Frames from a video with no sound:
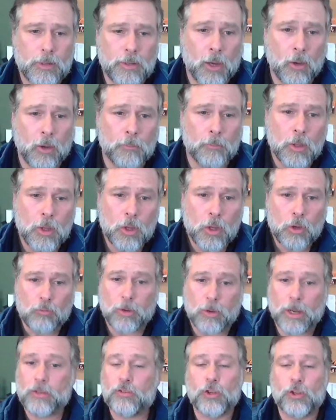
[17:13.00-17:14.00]
Now,
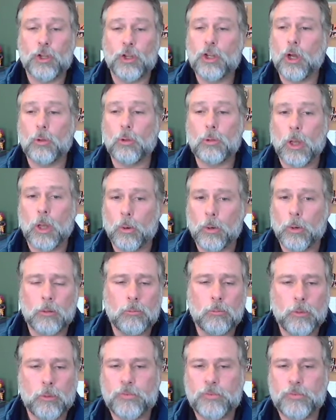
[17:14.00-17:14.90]
rates could go lower.